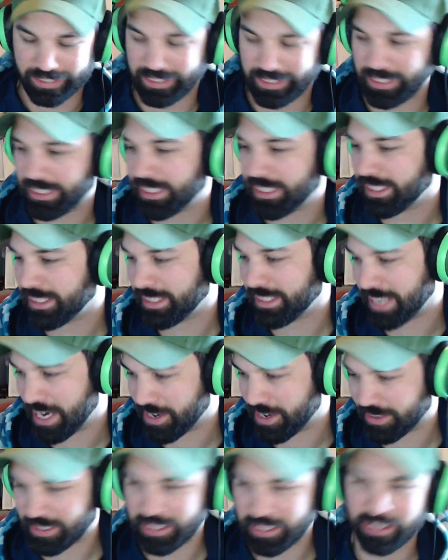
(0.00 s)
Now,
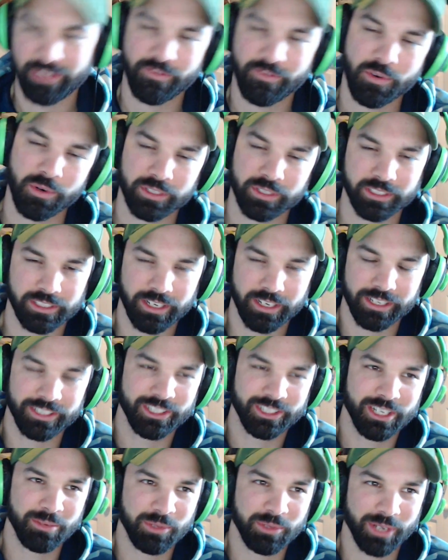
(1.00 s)
of course, it's not a cheap
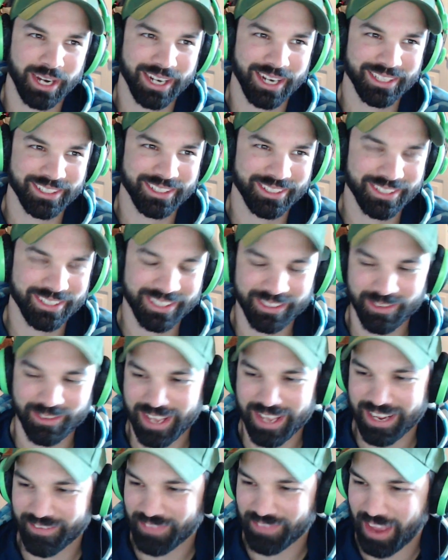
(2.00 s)
tractor to do that, have
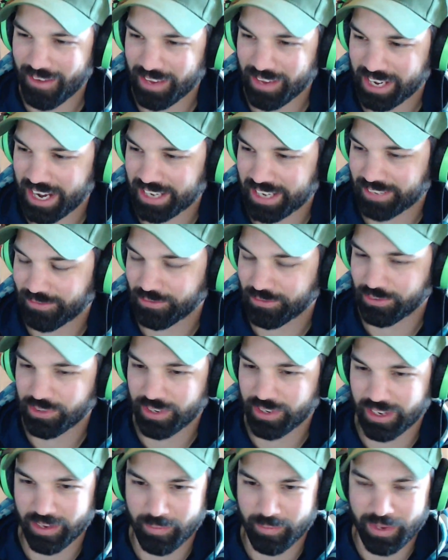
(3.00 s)
that kind of
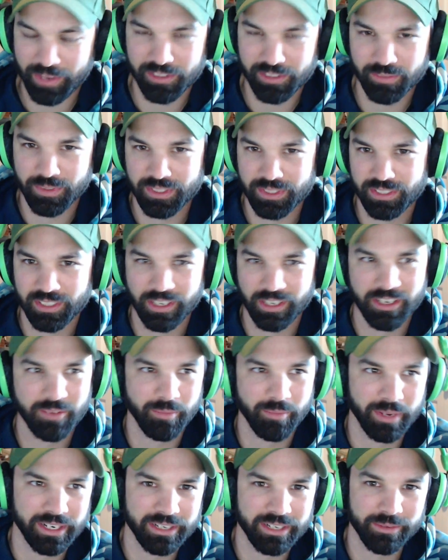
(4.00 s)
bells and whistles on it, but it
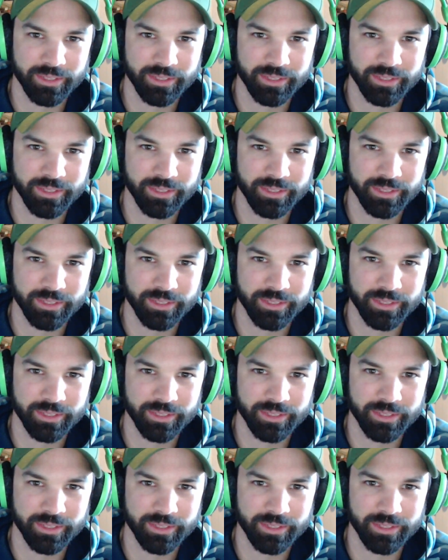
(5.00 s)
was